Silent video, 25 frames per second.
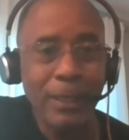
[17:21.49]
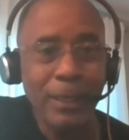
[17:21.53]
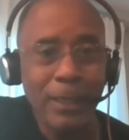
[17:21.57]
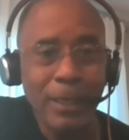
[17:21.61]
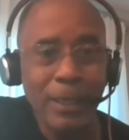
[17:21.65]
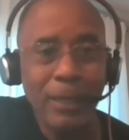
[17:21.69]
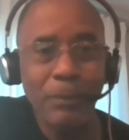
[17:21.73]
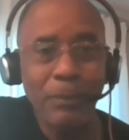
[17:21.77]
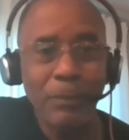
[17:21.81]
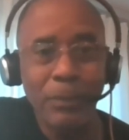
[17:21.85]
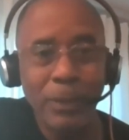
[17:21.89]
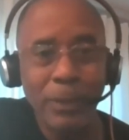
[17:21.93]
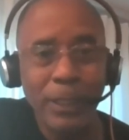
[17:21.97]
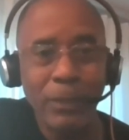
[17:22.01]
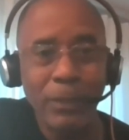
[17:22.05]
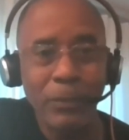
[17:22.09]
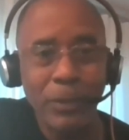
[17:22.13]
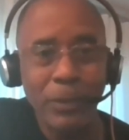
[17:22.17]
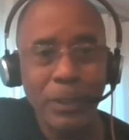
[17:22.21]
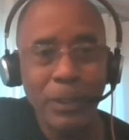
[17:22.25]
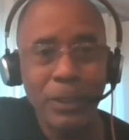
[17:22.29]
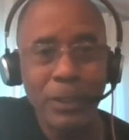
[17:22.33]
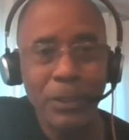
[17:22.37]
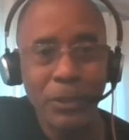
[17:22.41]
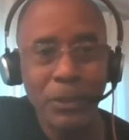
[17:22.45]
and I played
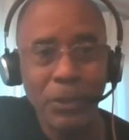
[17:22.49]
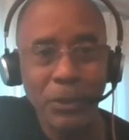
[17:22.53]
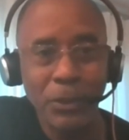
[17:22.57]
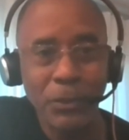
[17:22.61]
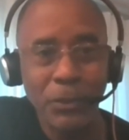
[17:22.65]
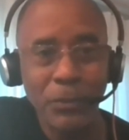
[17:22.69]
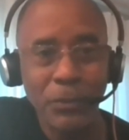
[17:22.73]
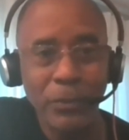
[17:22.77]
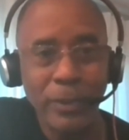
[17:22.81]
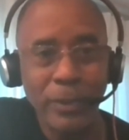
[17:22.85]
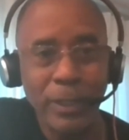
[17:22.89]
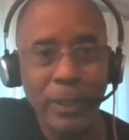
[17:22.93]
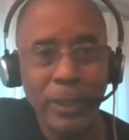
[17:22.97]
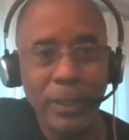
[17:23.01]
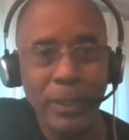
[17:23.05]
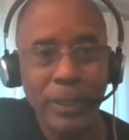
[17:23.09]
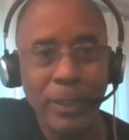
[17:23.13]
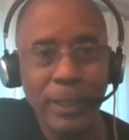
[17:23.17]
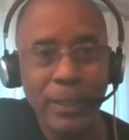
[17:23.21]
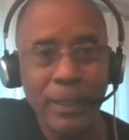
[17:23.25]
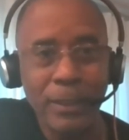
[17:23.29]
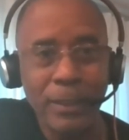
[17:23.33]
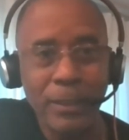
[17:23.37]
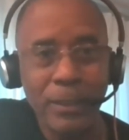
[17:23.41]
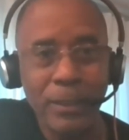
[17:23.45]
with his children.
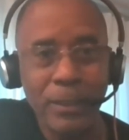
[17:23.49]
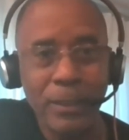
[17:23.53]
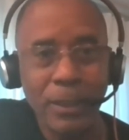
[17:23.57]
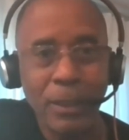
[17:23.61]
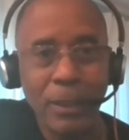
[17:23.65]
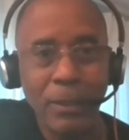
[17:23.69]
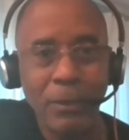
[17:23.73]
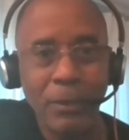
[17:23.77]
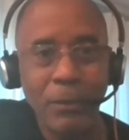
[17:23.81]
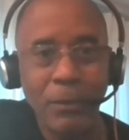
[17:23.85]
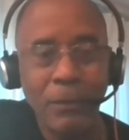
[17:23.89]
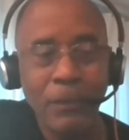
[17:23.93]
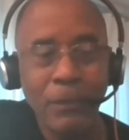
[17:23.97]
And so,